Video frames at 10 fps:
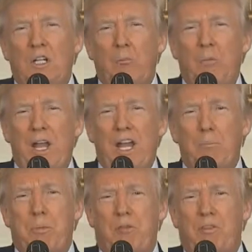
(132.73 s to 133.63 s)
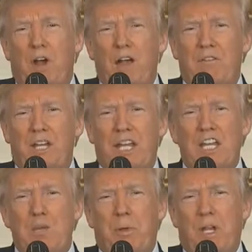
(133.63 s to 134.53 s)
made up of thriving
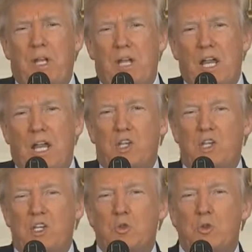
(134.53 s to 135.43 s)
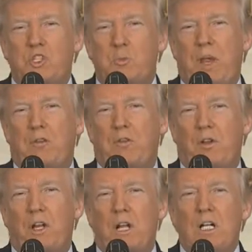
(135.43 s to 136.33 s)
independent nations
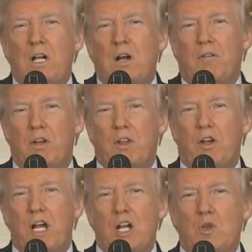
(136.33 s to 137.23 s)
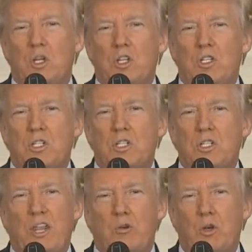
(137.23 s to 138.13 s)
respectful of other countries and
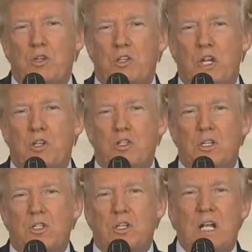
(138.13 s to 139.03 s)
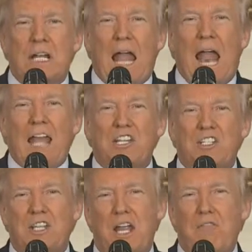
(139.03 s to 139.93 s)
their own citizens, and
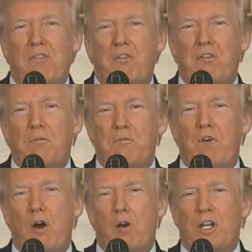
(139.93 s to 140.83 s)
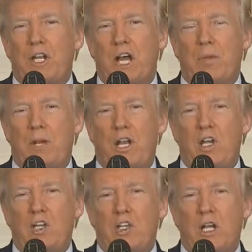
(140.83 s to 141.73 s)
safe from foreign
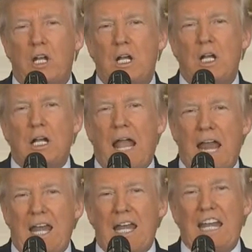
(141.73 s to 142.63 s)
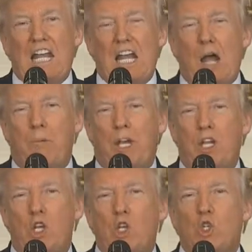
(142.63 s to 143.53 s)
domination and economic
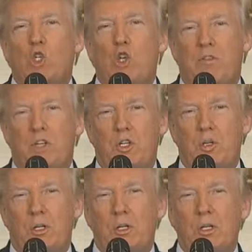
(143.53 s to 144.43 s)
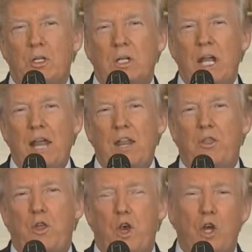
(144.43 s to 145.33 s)
servitude. And
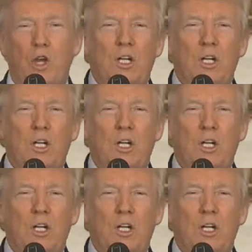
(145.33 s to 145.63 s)
third,